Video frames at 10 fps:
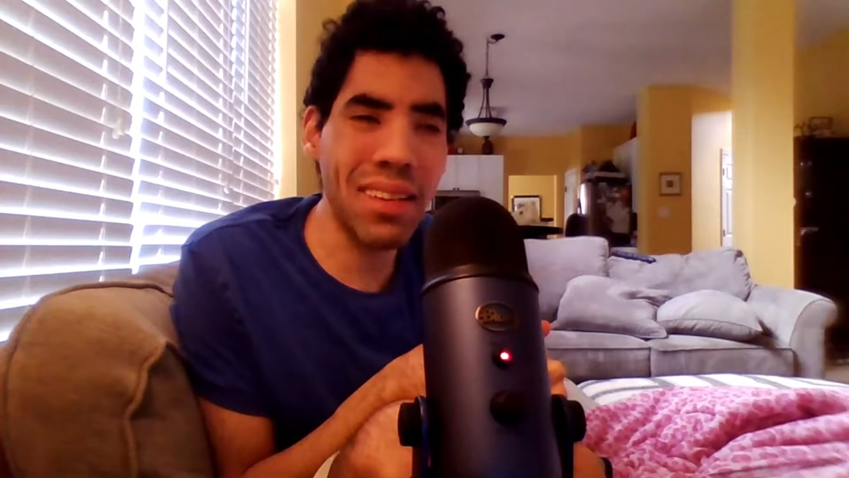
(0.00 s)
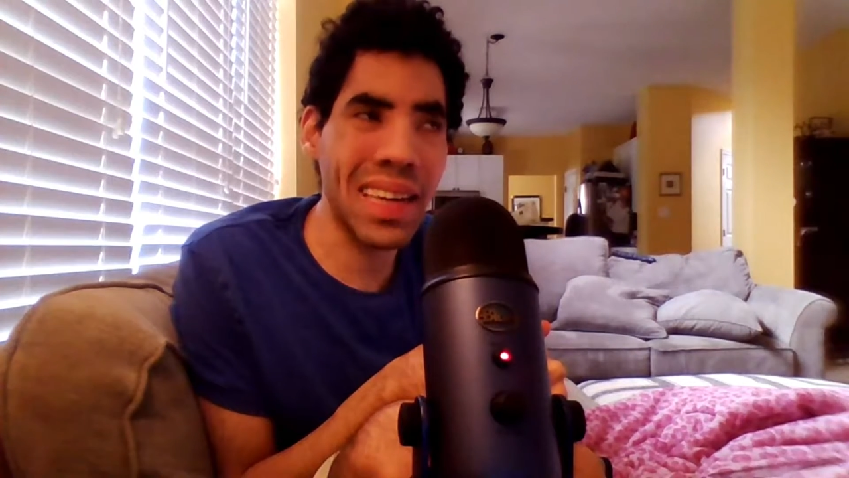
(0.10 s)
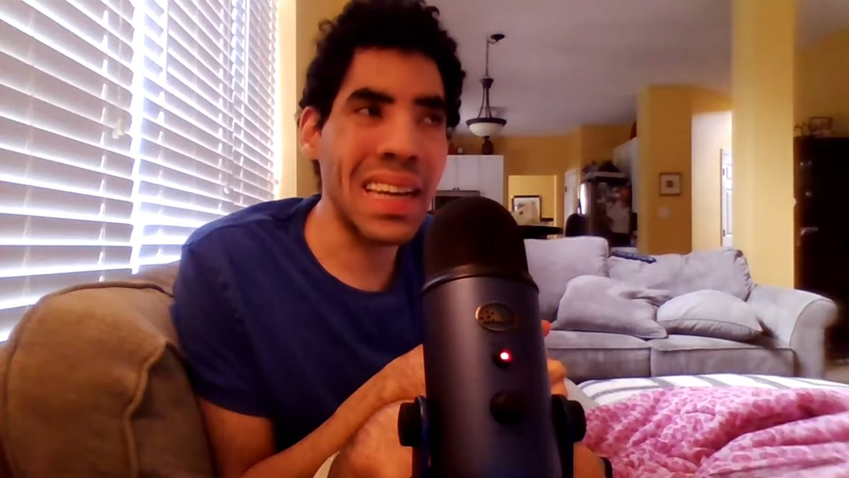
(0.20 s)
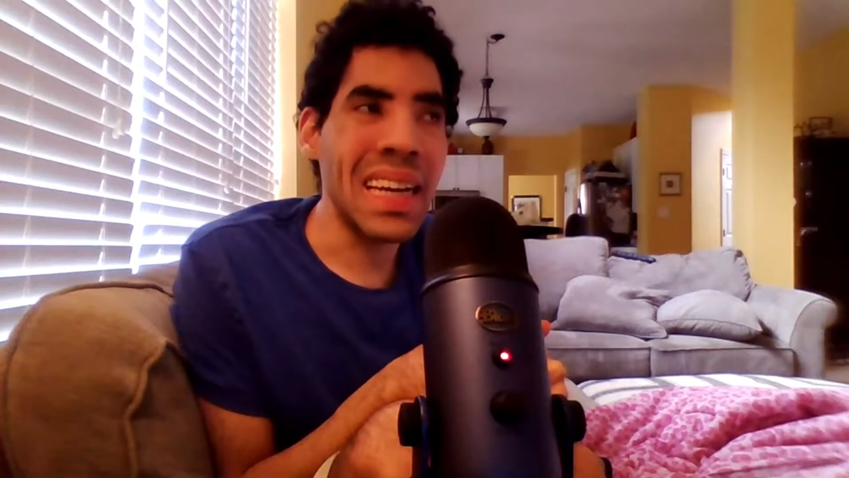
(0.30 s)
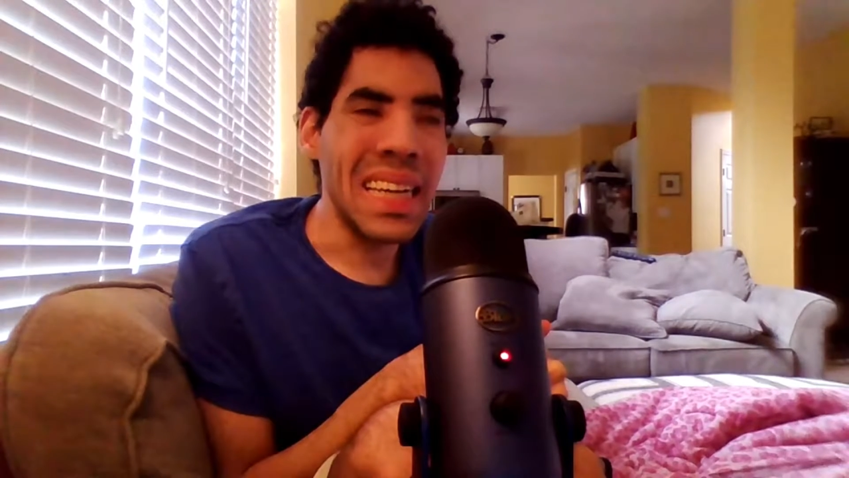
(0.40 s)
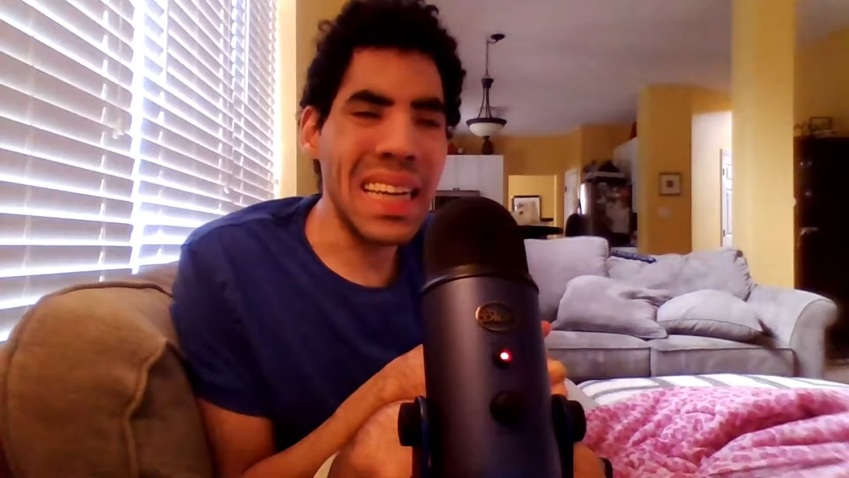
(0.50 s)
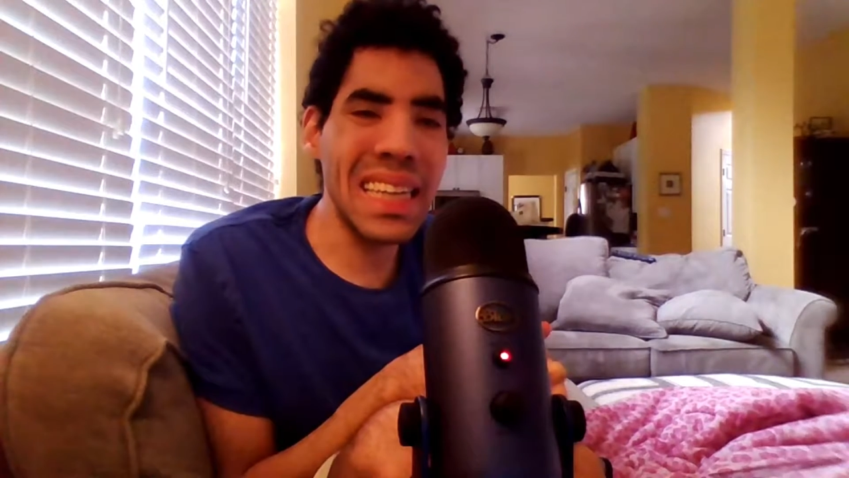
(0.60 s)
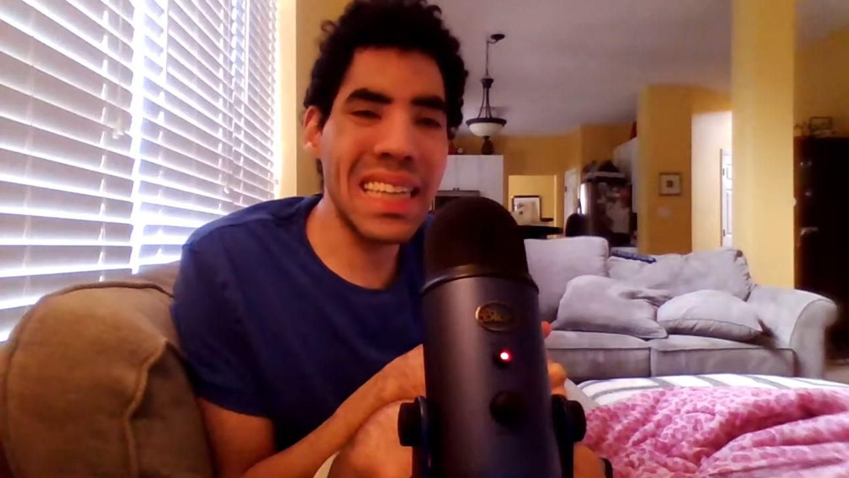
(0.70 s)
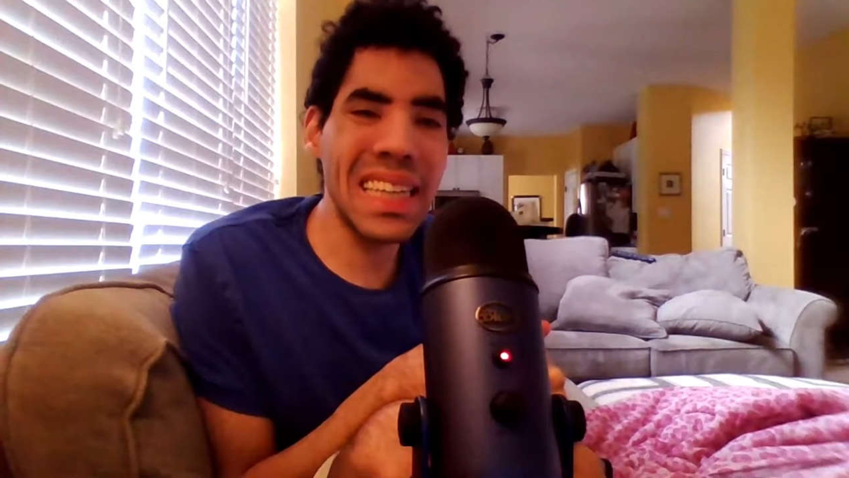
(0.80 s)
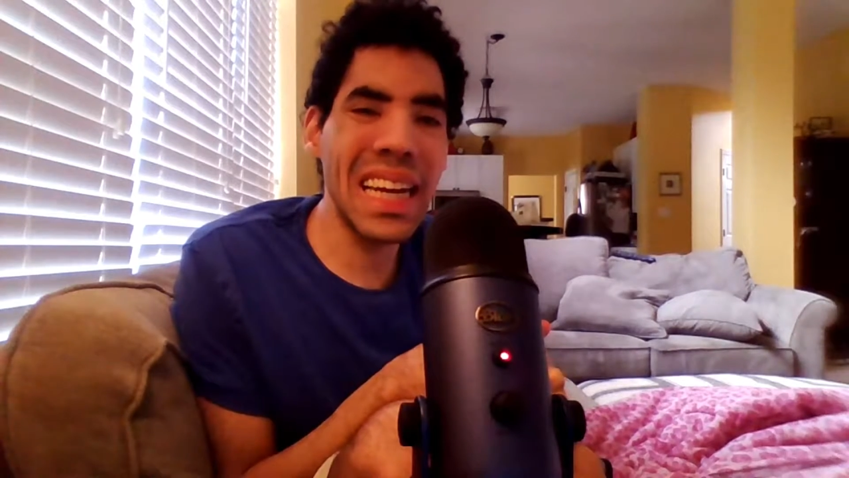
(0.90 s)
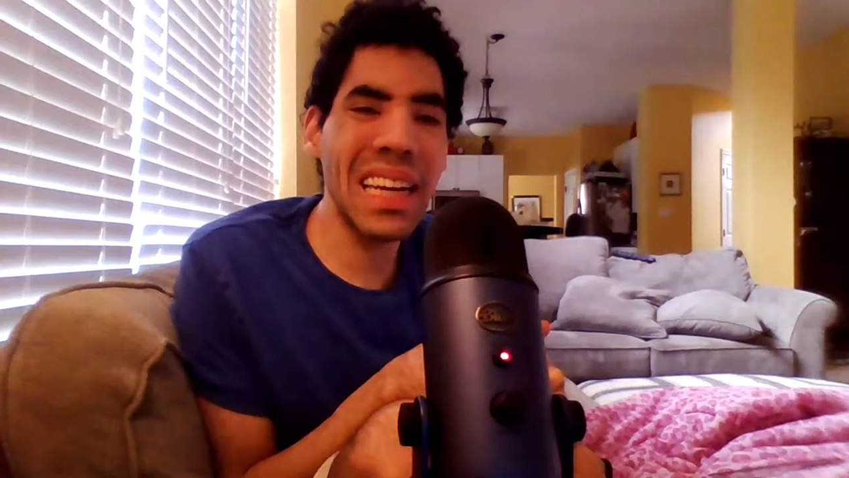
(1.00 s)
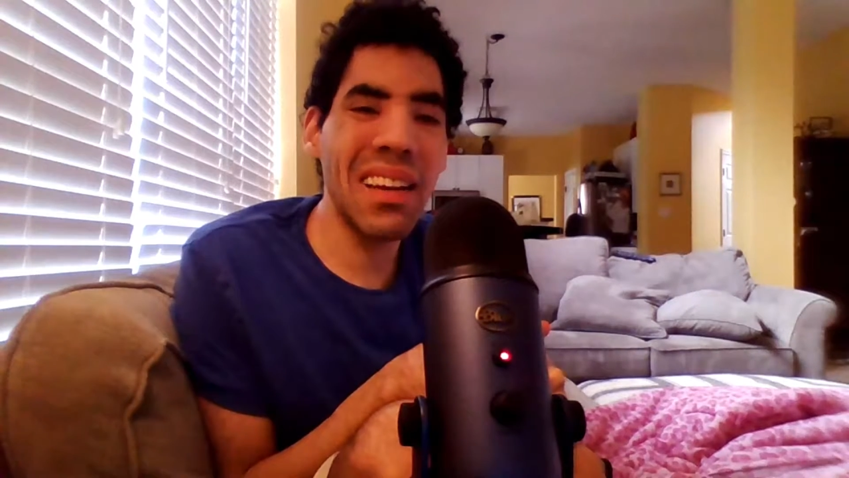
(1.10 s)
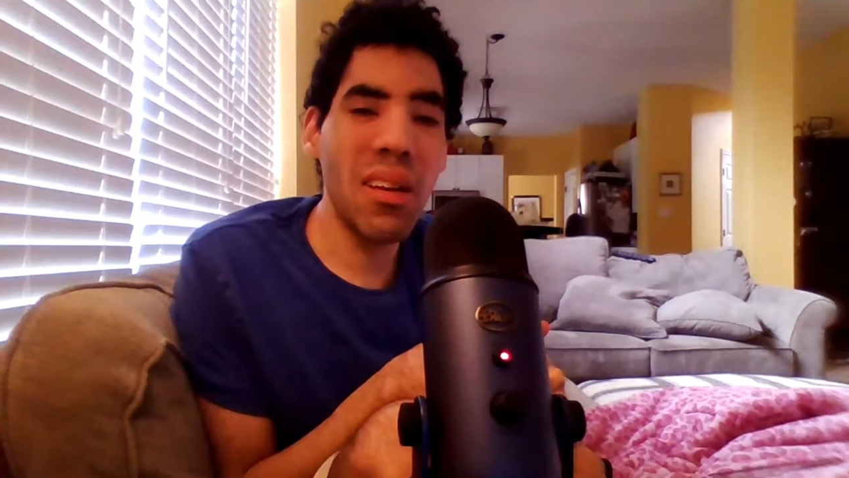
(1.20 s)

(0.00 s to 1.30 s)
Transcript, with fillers: Like, he can't